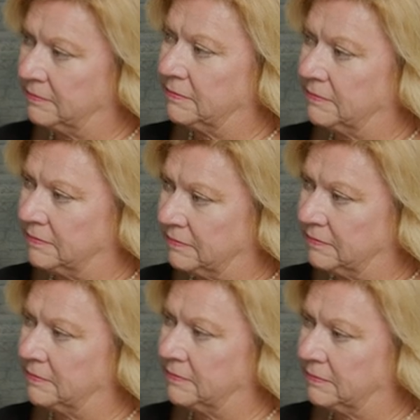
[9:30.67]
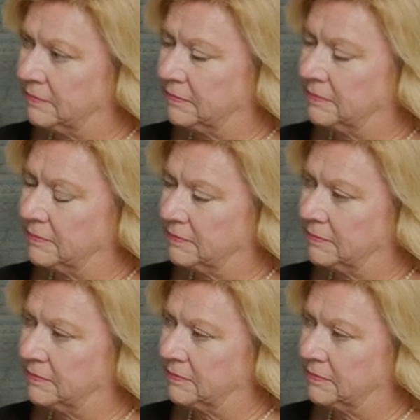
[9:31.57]

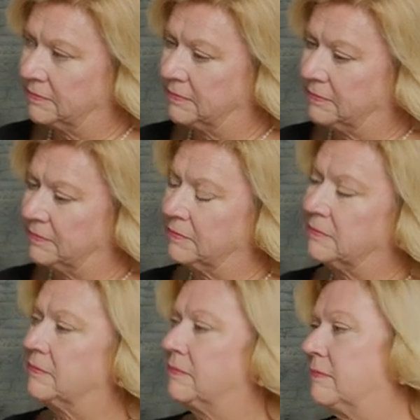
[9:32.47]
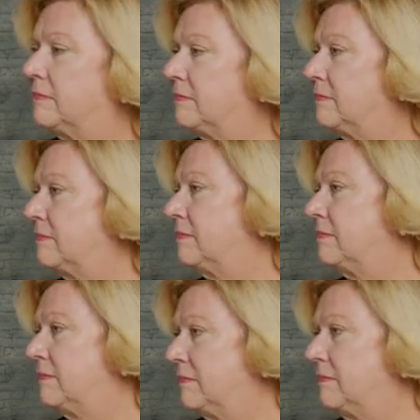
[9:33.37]

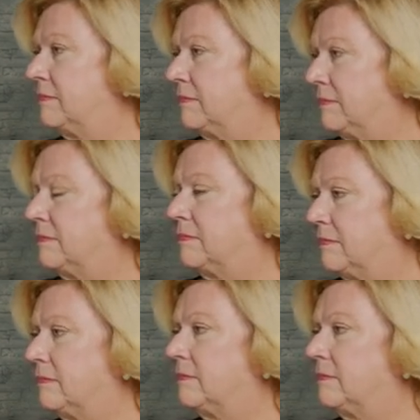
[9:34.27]
(silent)